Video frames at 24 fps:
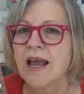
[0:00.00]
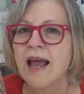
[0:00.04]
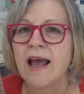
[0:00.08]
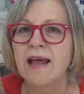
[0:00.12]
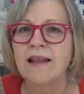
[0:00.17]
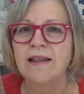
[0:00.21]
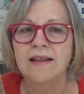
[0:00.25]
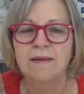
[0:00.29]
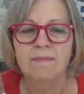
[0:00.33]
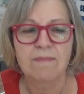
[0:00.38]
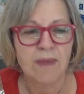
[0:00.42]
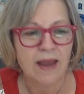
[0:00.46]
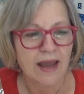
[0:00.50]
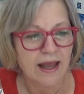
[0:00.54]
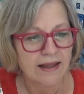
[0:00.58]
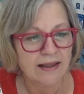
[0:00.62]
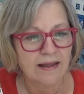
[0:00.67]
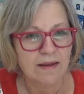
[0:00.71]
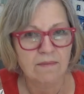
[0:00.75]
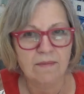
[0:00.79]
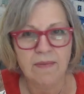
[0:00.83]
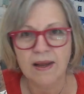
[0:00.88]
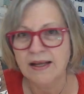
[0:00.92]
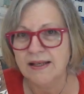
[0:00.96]
and the
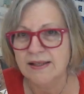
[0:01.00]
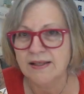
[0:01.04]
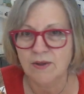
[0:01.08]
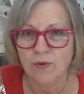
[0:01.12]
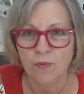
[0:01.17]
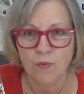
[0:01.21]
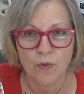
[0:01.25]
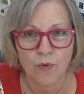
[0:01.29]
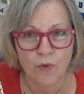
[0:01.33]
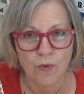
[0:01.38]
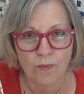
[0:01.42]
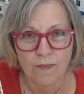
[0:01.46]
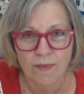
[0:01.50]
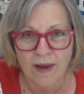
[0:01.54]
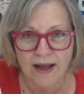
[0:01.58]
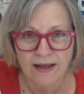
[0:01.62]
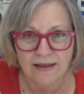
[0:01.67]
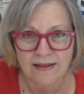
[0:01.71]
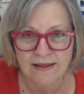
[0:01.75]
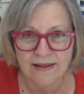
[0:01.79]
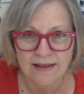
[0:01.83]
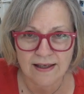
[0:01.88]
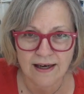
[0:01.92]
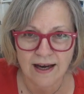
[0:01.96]
man that makes the wool
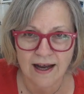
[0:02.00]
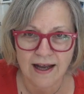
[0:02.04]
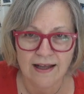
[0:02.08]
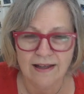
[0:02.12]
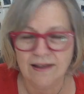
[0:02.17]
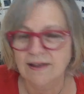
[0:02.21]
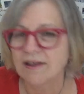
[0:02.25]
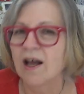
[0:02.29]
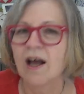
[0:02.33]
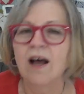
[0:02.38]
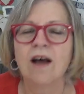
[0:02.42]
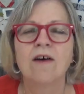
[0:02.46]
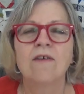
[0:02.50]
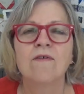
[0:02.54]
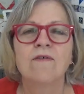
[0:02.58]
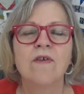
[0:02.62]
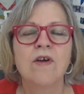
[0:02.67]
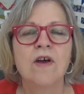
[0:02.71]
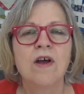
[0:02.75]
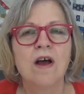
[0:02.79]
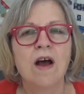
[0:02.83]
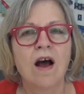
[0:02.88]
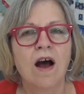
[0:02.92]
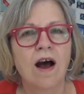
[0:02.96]
mats that I love.
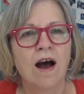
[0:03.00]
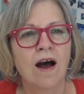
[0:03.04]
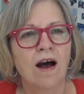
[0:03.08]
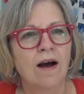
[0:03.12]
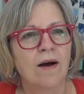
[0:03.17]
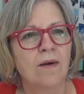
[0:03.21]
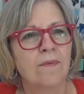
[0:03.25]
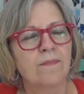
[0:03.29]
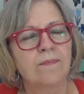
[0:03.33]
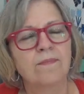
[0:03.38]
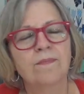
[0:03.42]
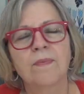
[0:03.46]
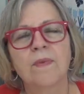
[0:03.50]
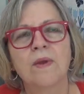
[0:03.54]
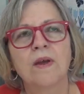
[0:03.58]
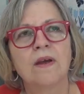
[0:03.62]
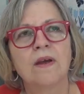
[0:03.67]
Um,